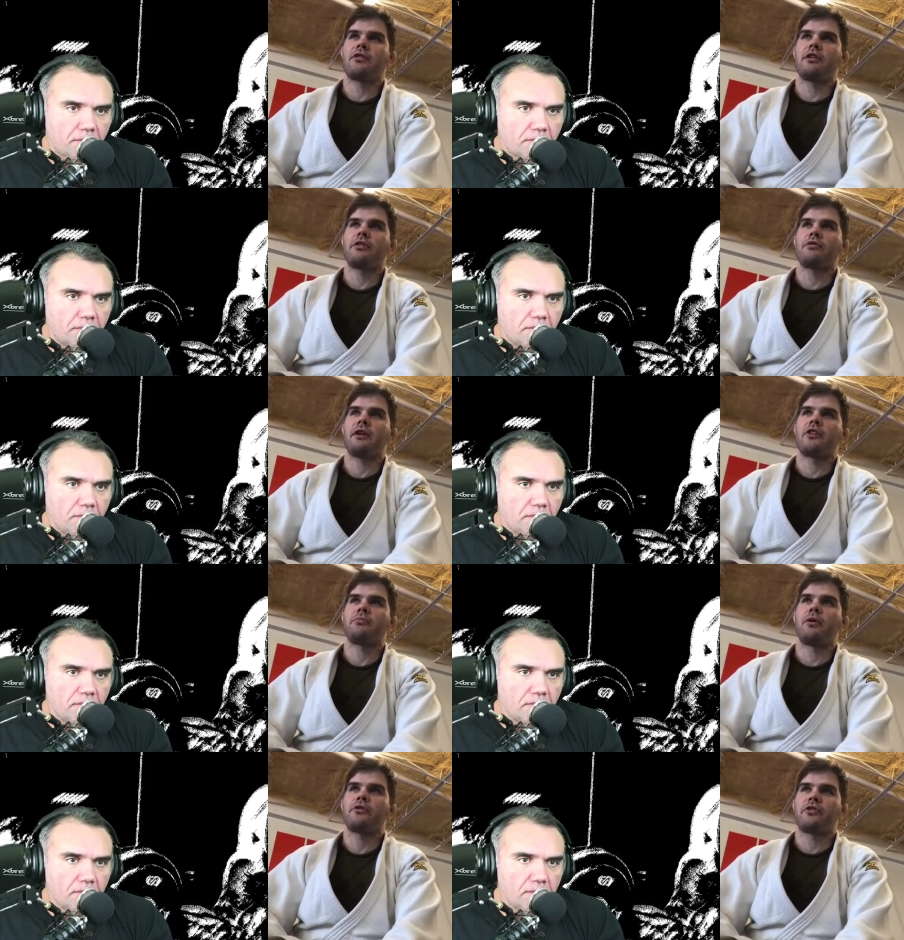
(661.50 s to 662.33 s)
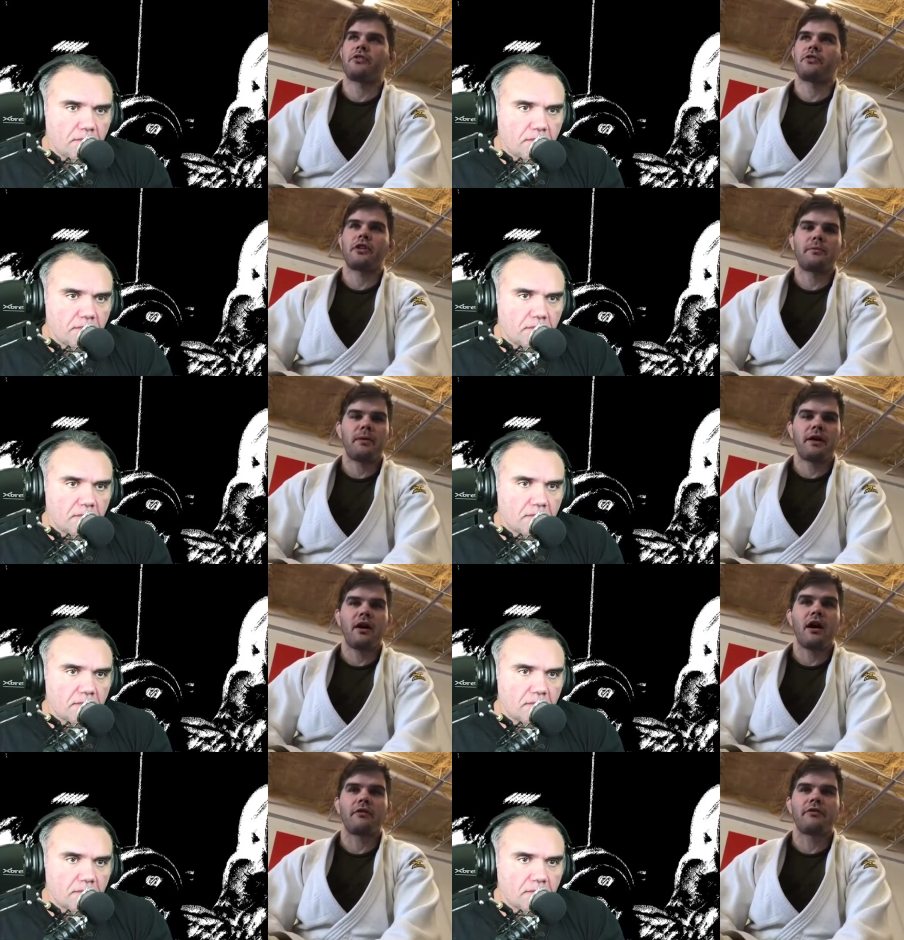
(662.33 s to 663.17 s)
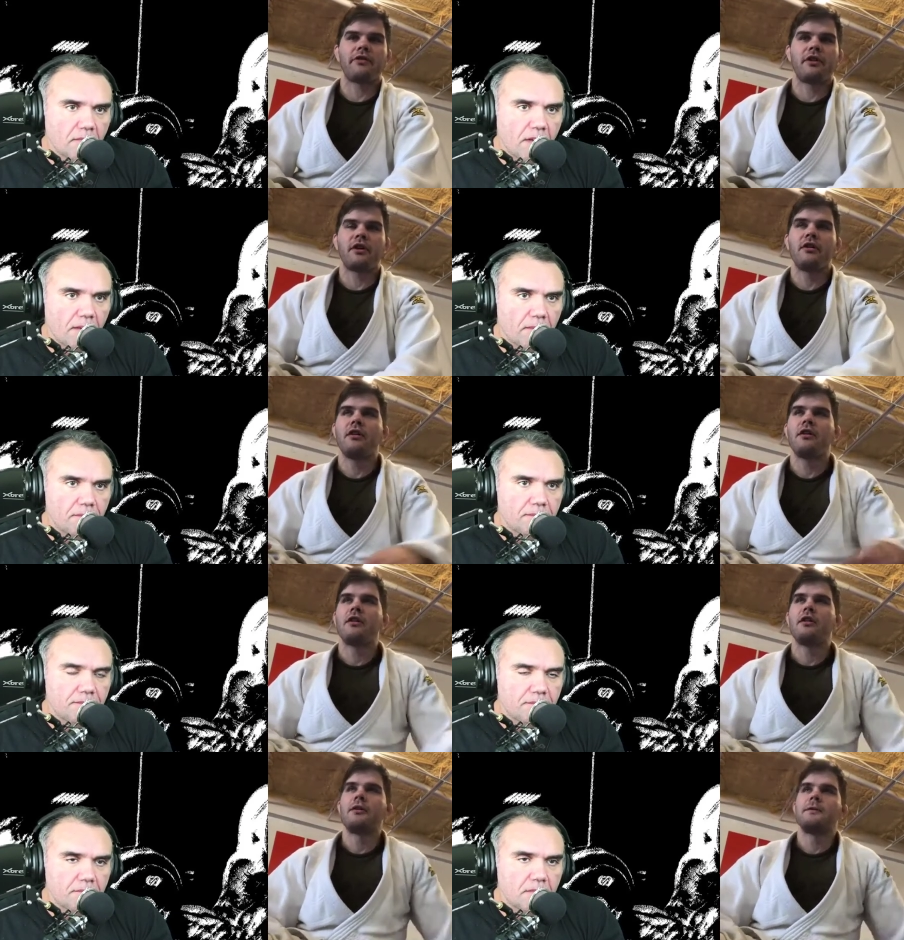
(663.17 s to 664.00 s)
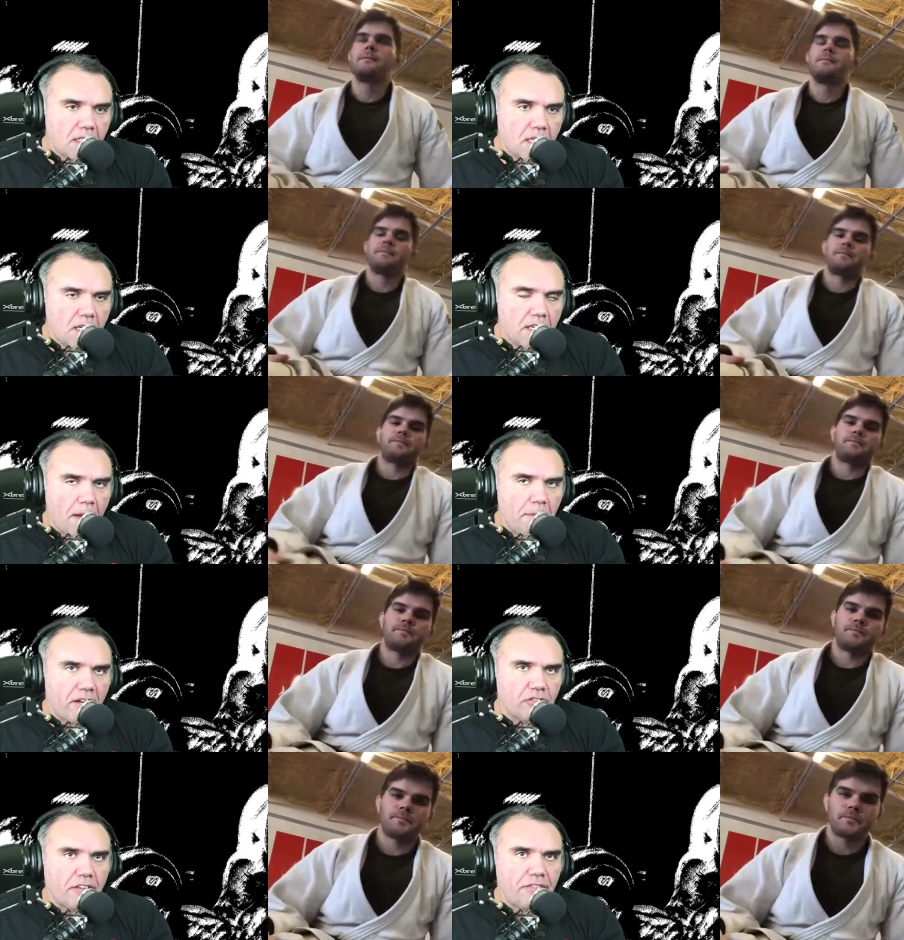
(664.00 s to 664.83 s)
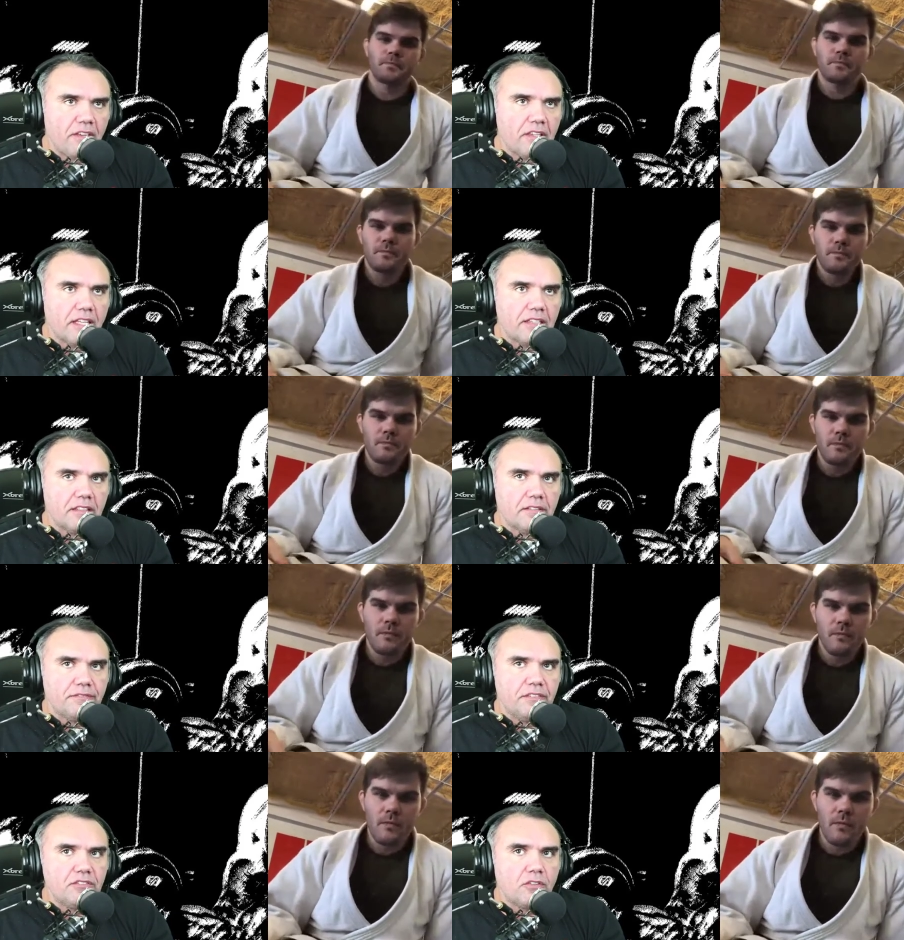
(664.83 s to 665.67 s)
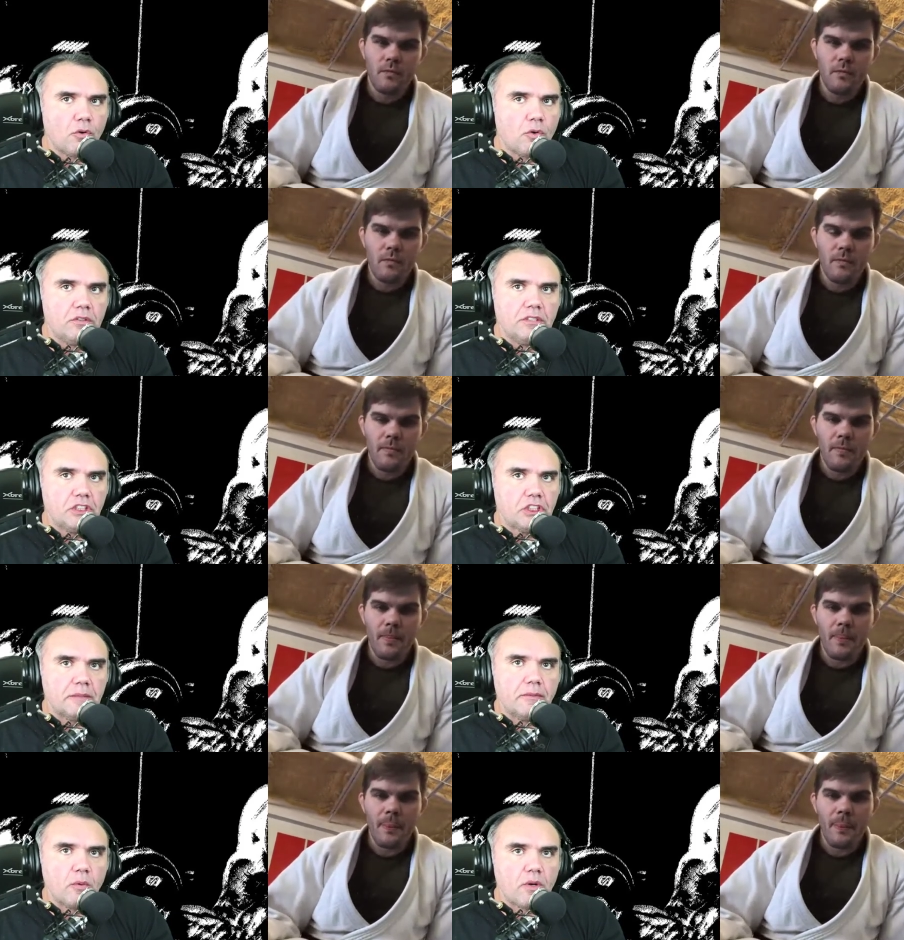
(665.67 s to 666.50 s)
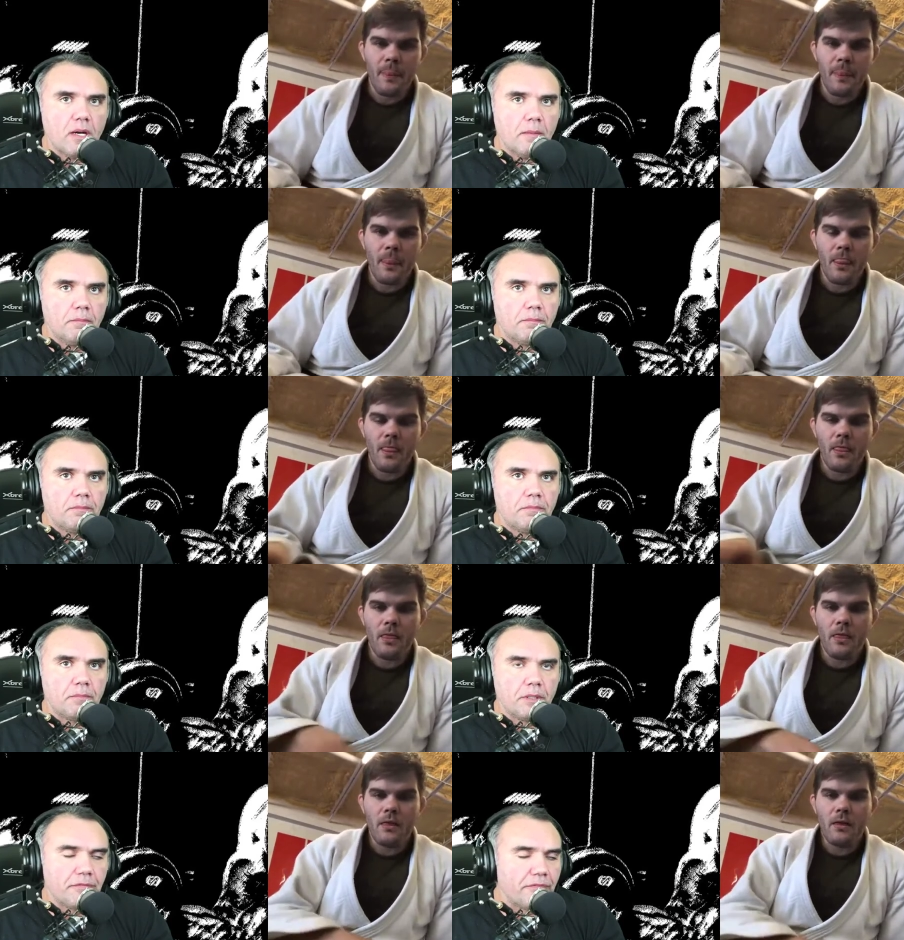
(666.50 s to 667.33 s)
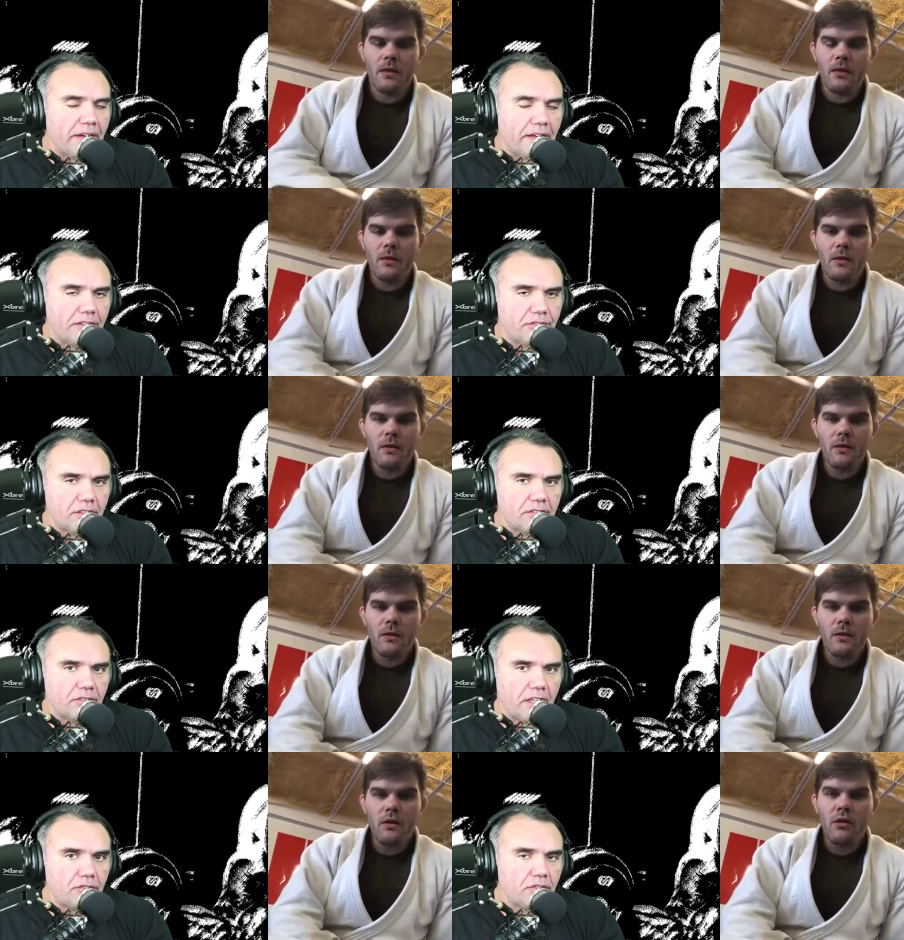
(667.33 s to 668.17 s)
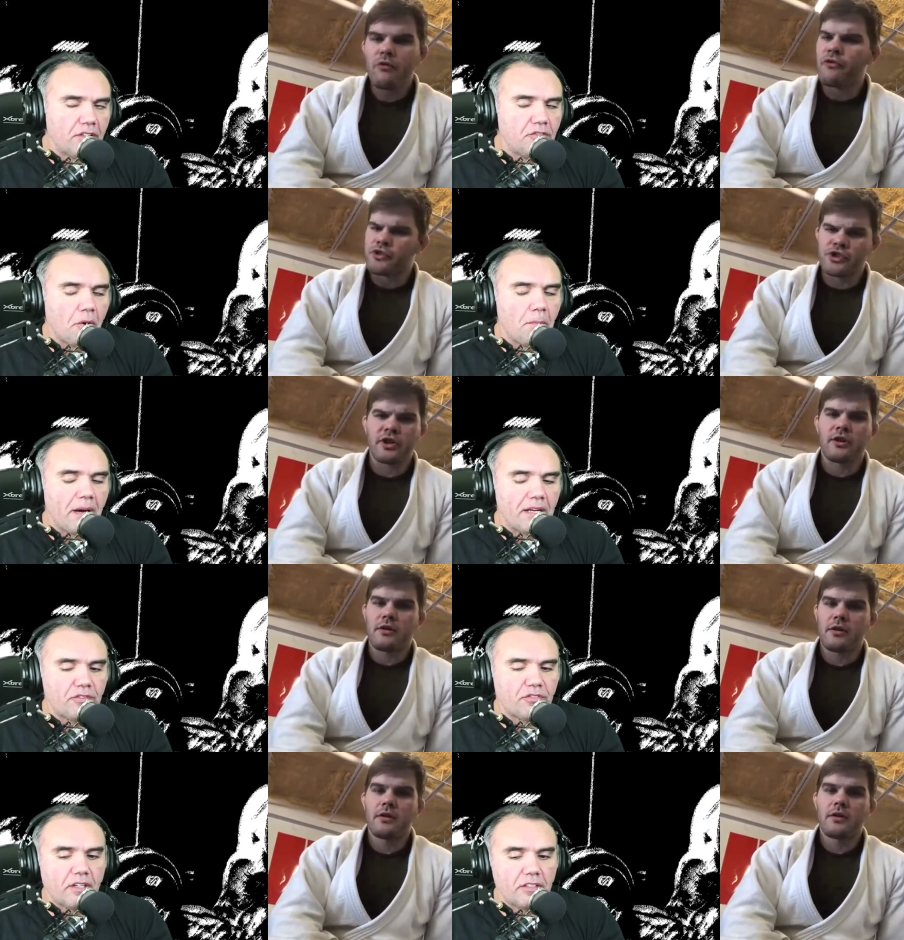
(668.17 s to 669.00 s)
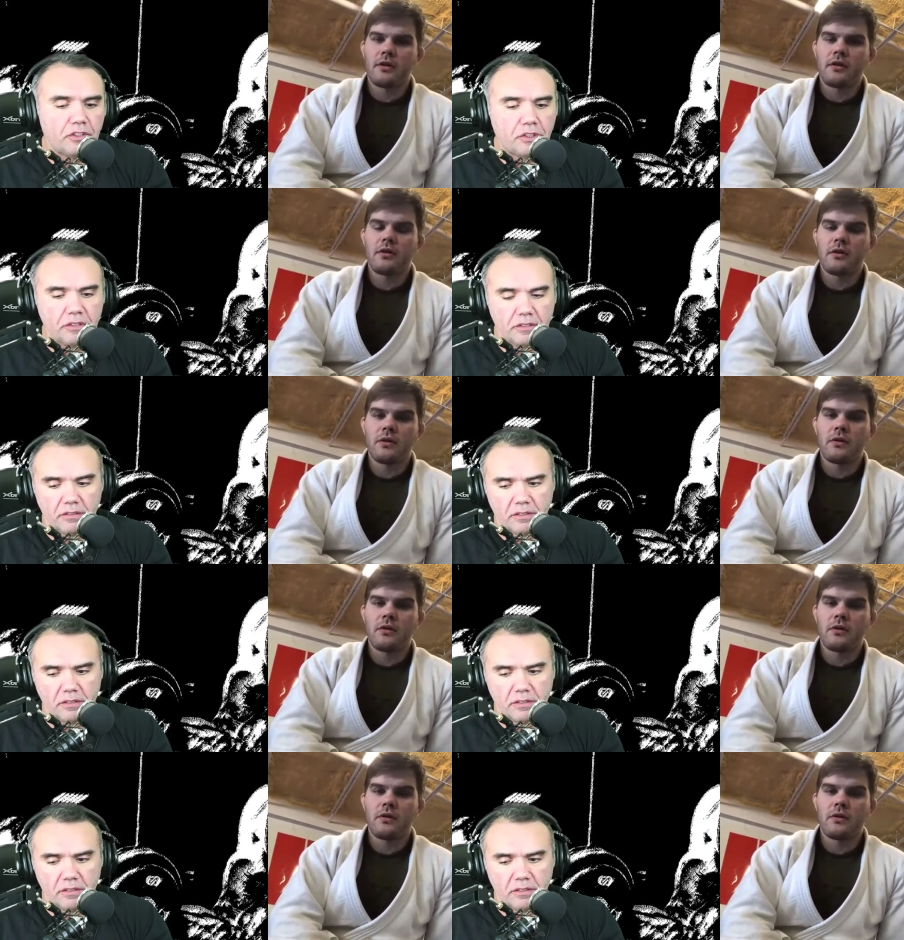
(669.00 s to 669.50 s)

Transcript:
Speaker 1: through osmosis is going to pay off. You know? Yeah.
Speaker 2: Yeah, because I think that the physical condition will come pretty fast. As, as soon as For your sure. body starts to